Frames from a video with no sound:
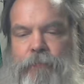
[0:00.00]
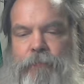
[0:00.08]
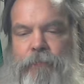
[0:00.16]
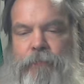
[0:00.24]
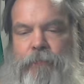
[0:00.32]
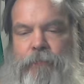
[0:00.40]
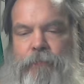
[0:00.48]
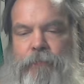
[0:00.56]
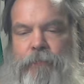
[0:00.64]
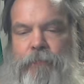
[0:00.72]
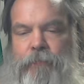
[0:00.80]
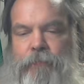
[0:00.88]
I was just
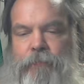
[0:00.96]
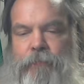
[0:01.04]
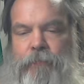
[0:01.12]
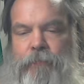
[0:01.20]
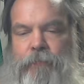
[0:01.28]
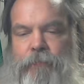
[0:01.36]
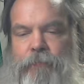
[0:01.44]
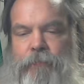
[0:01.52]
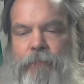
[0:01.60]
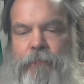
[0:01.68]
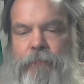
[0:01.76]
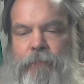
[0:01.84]
looking at a Cop Block
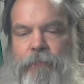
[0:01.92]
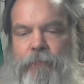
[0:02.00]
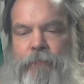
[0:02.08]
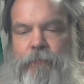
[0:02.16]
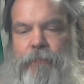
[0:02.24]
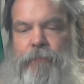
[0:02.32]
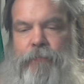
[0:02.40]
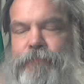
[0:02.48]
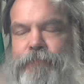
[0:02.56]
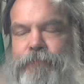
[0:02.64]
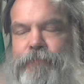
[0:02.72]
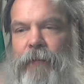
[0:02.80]
video,
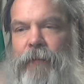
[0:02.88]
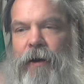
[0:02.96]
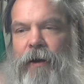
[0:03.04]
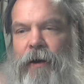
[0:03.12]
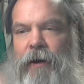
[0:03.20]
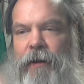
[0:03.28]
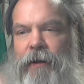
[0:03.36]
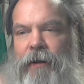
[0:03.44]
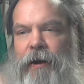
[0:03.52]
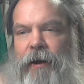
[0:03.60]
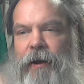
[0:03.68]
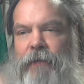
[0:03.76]
and they
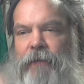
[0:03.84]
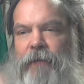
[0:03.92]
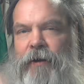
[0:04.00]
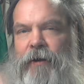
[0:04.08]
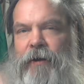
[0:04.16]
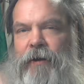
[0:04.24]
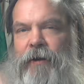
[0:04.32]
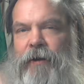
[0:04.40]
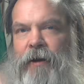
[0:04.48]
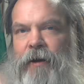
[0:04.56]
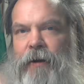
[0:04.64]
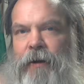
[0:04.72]
have the idiot
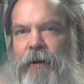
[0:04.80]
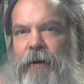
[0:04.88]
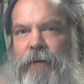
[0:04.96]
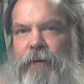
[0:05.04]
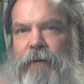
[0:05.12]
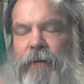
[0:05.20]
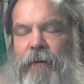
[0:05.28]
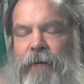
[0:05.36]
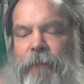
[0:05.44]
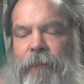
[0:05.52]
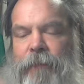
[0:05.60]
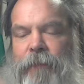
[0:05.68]
Garrett on
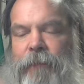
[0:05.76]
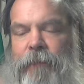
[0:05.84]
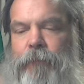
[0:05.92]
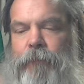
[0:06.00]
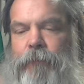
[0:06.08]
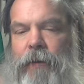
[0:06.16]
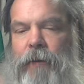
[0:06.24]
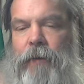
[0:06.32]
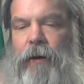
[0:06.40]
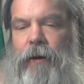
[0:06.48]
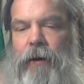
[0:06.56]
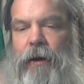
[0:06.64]
there.
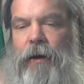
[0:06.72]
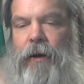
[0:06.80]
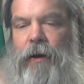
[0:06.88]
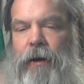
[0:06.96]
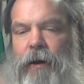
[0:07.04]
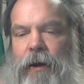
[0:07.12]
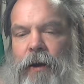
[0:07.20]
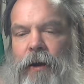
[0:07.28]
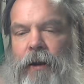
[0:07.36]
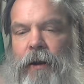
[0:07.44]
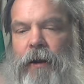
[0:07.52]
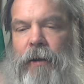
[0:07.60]
And
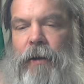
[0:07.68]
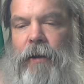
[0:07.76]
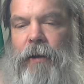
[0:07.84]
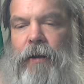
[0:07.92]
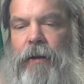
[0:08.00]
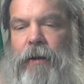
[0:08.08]
I'm like,